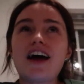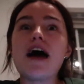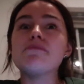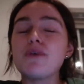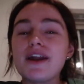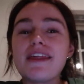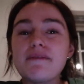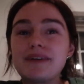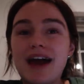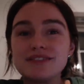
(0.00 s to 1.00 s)
I'm one of
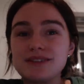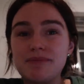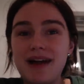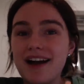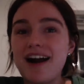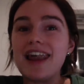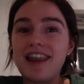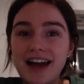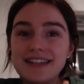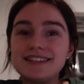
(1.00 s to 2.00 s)
them girls, I'm like, I
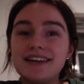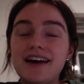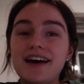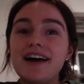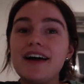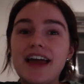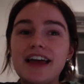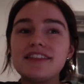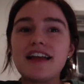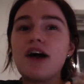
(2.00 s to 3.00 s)
like to,
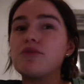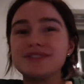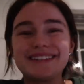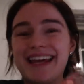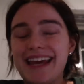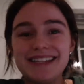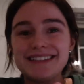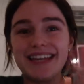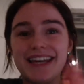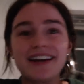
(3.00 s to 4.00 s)
like, I wasn't
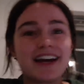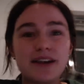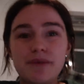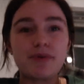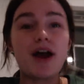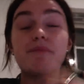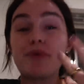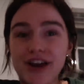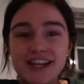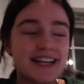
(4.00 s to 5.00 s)
hinting, I can I
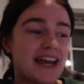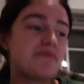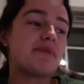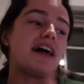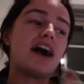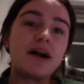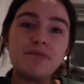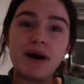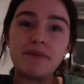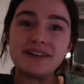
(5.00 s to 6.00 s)
appreciate it, but like, I can
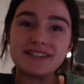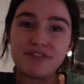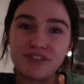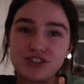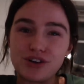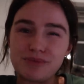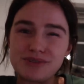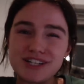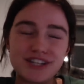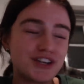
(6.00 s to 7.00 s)
buy myself a chocolate
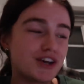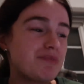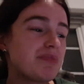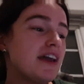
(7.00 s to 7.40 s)
machine, you know.